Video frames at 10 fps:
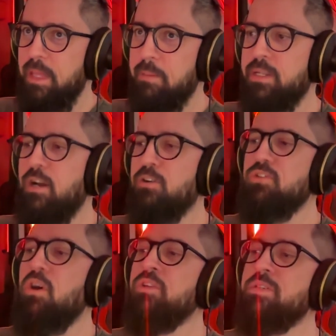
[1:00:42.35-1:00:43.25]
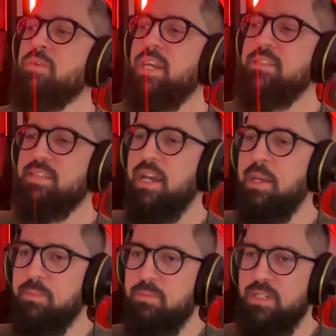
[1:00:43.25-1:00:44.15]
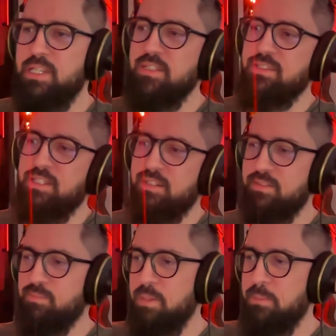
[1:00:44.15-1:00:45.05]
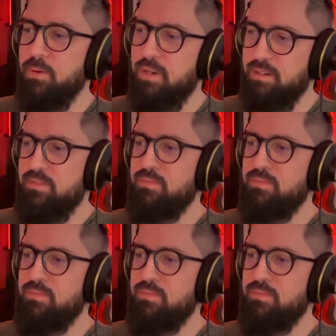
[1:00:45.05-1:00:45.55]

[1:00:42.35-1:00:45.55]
but also on the right time when he see that people are